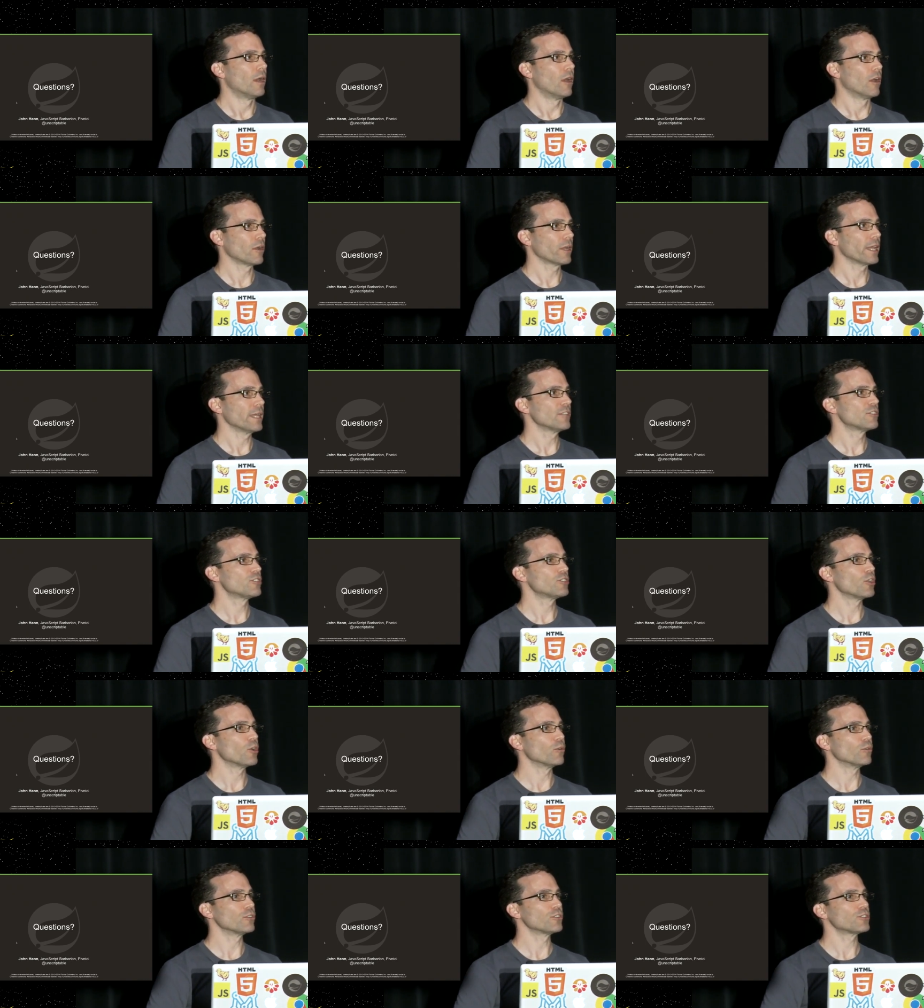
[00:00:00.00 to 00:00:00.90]
Okay,
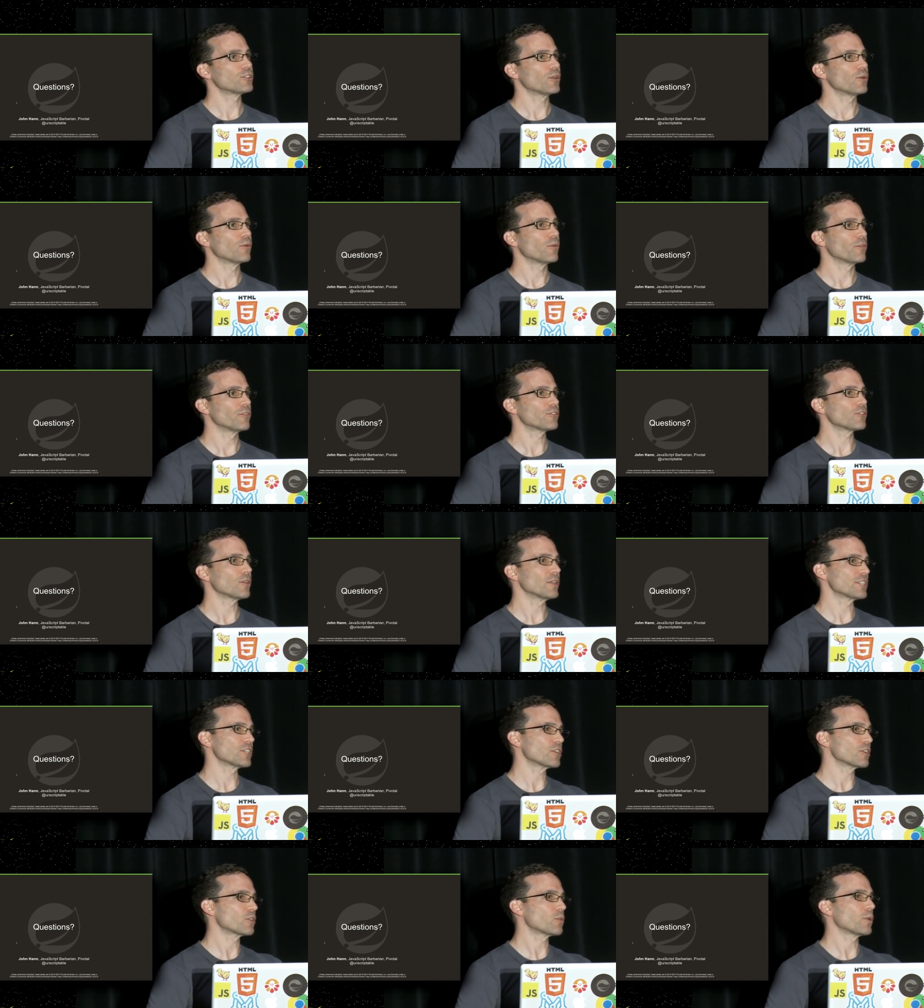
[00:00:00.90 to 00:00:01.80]
so
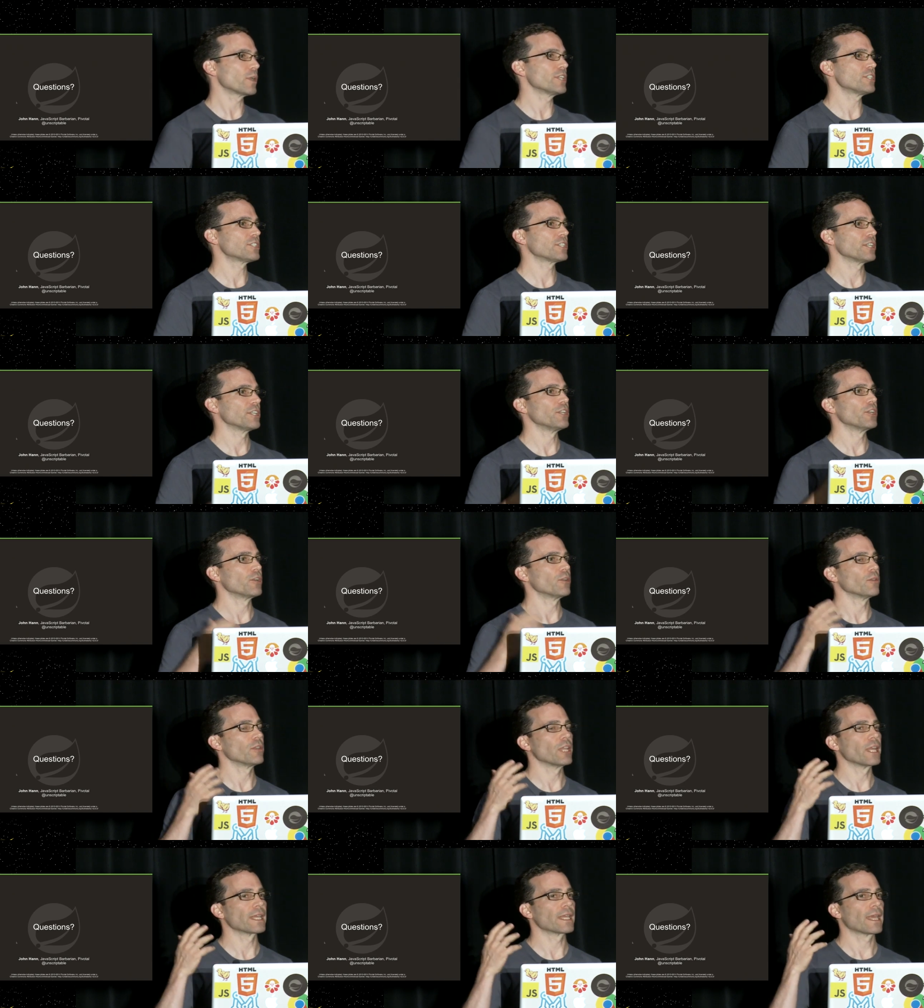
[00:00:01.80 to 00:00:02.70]
that's a good question.
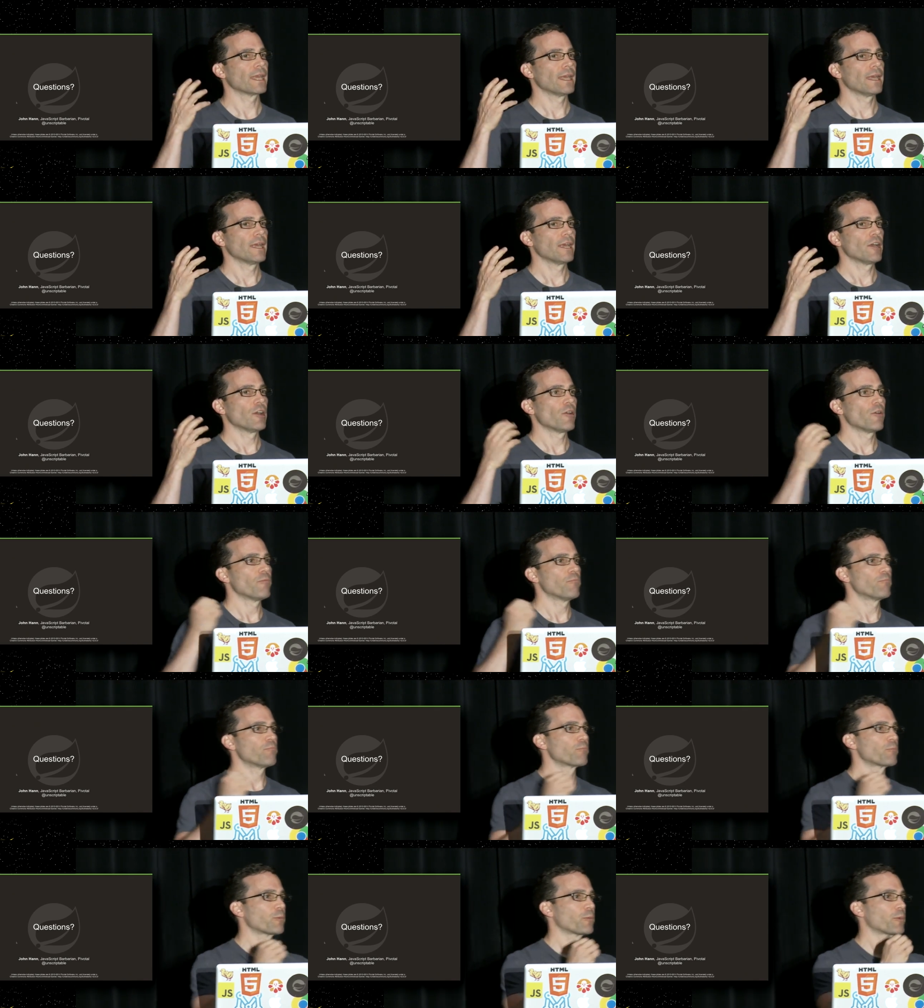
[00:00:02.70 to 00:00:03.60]
Like
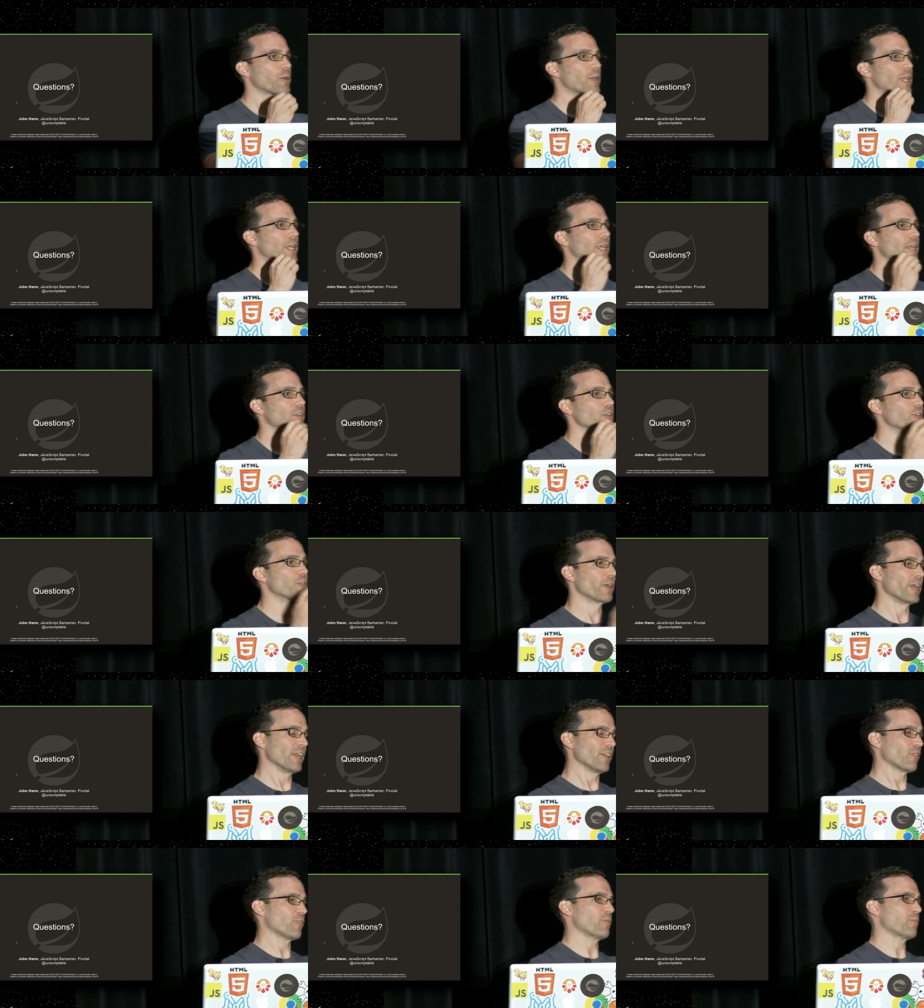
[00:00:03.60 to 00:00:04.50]

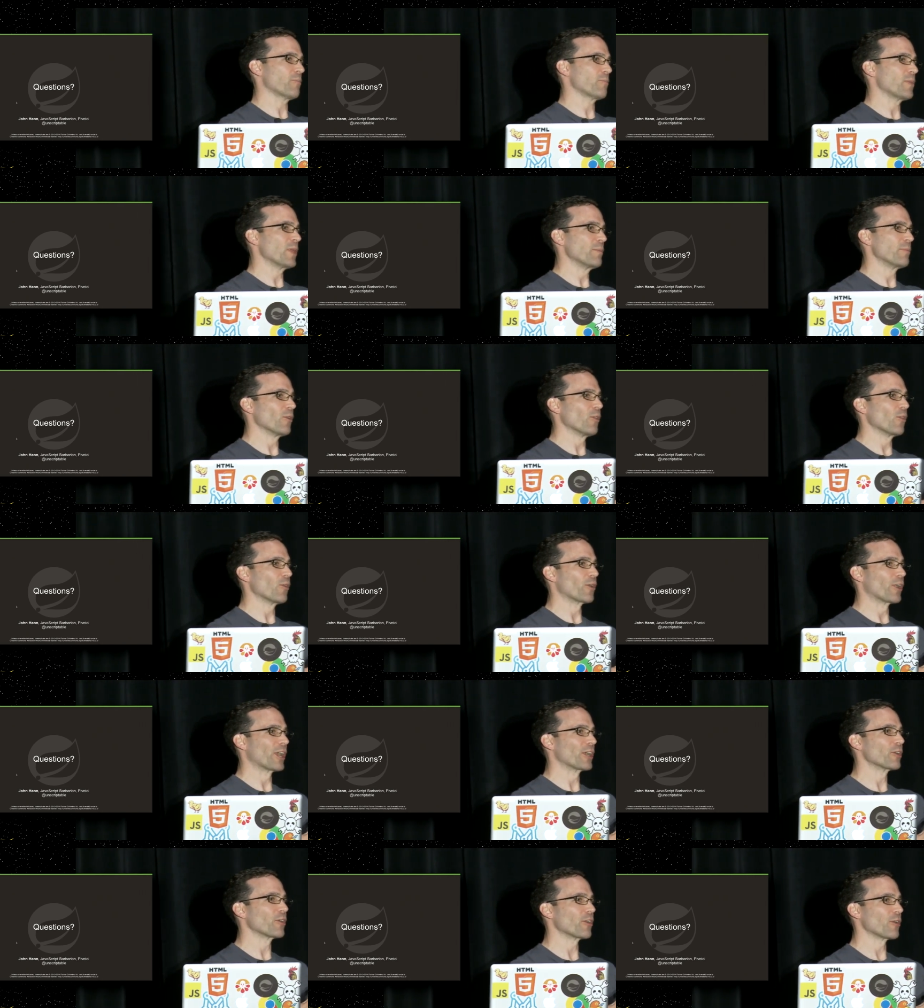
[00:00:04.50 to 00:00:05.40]
Grails people
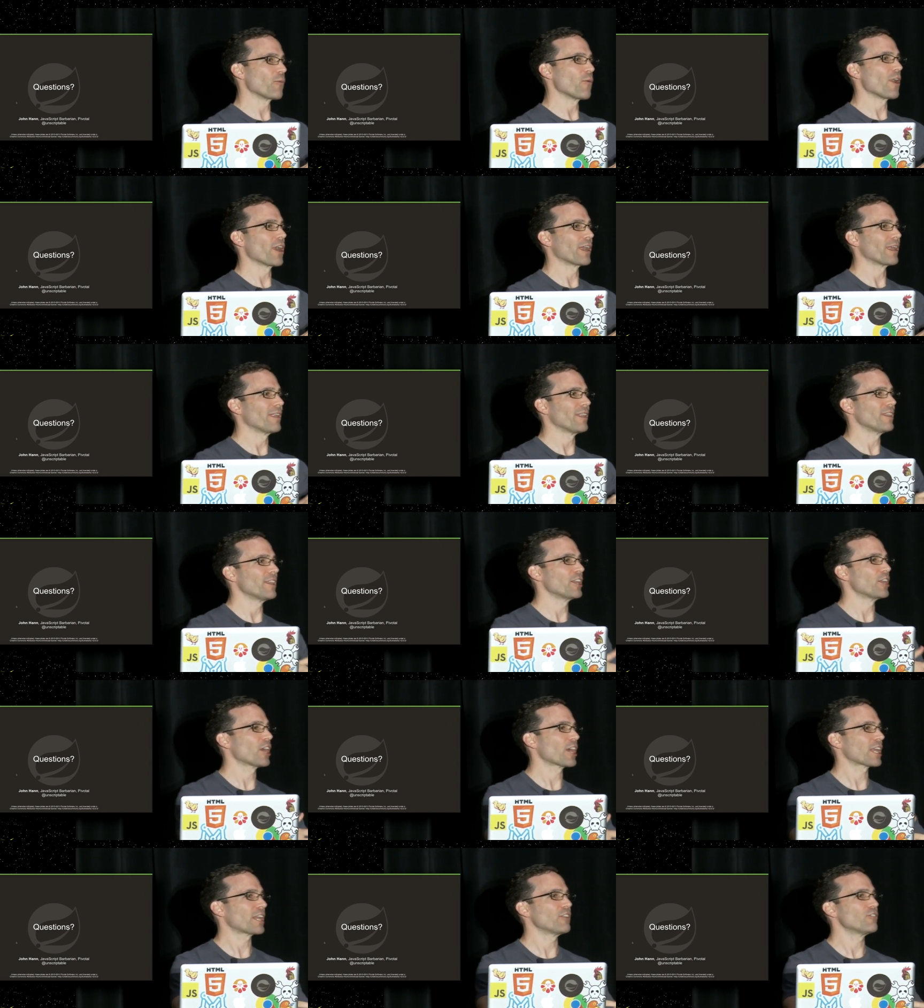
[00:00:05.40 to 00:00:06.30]
aren't going to they're
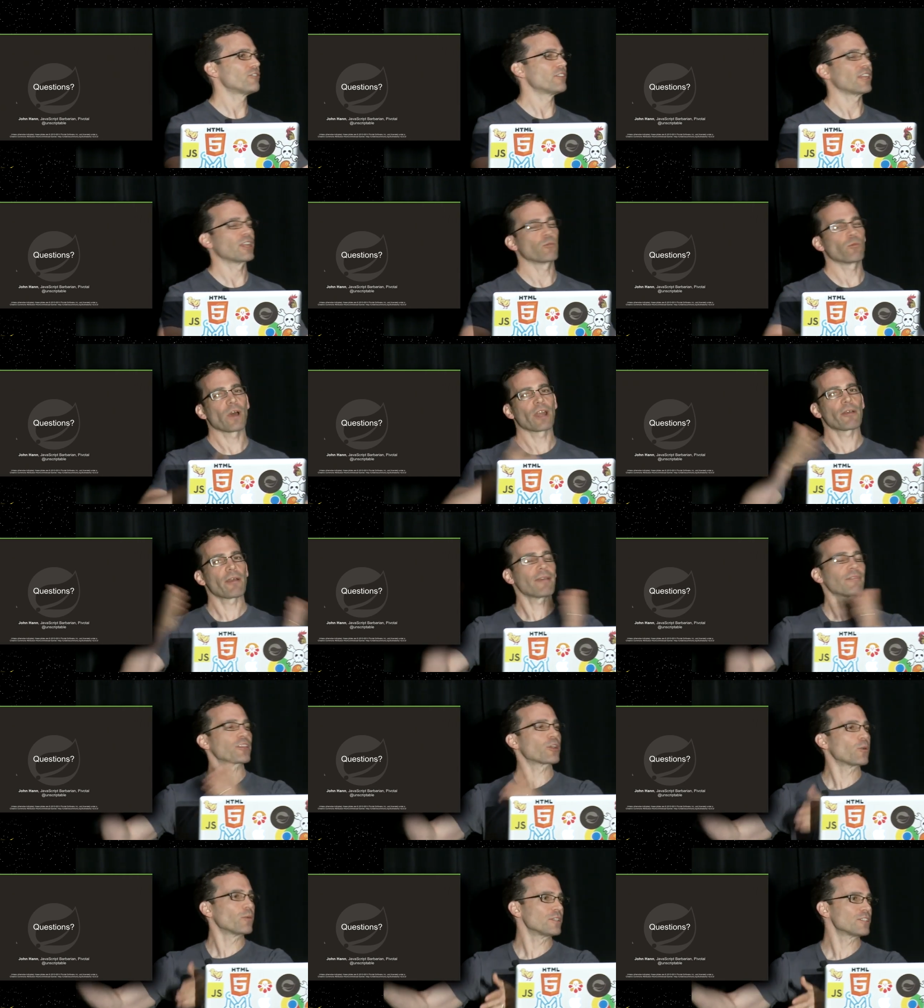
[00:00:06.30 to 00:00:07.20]
not going to understand, why do I
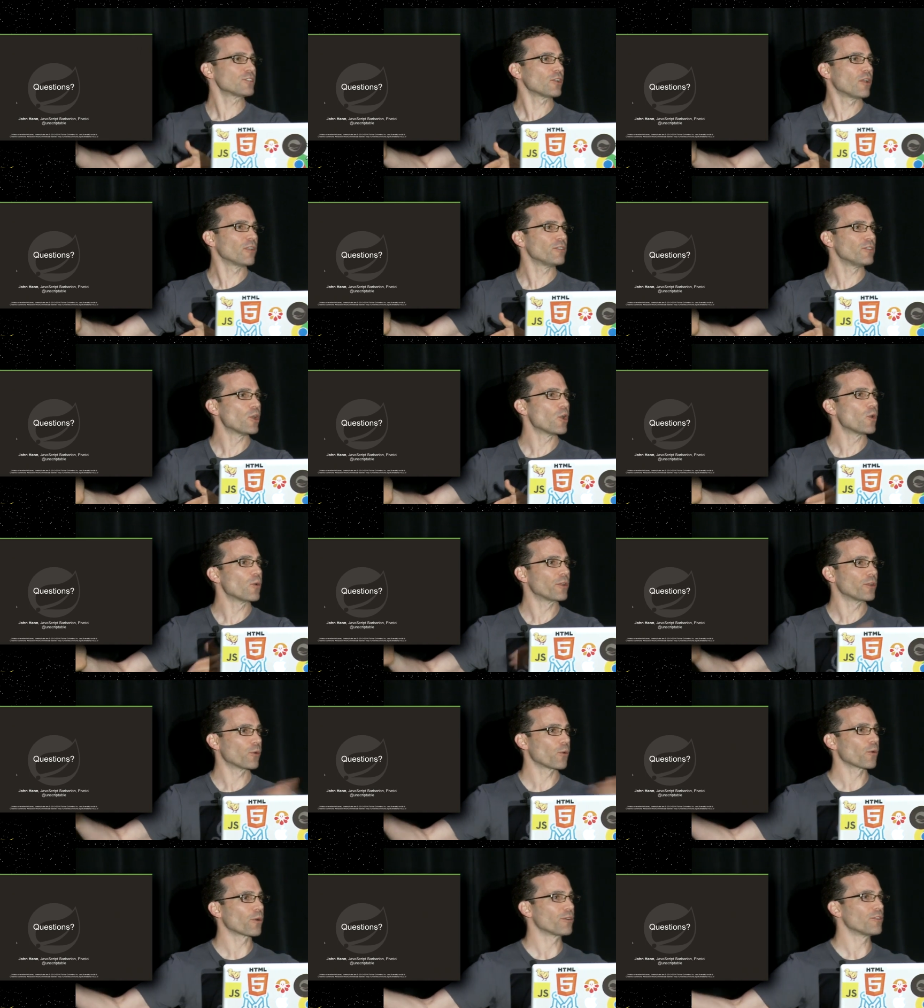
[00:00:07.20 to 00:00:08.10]
have to go install Node
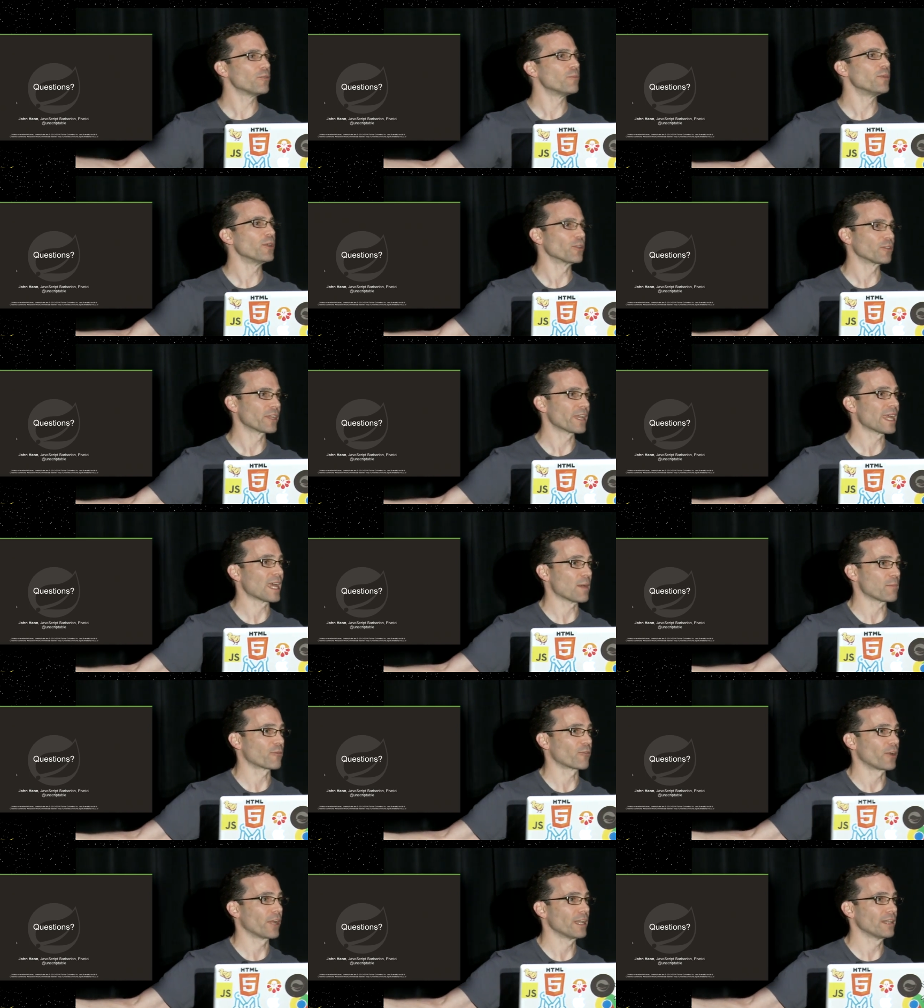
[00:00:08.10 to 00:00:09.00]
in order to build an
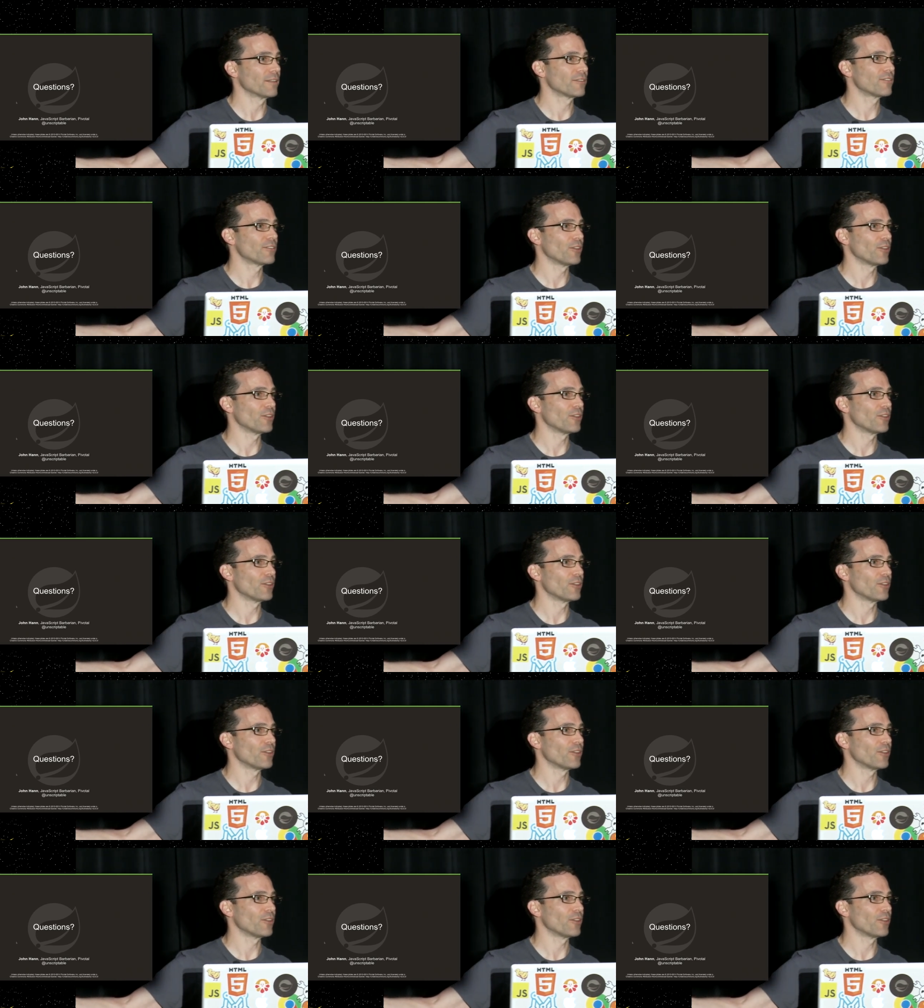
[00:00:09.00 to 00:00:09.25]
app, right?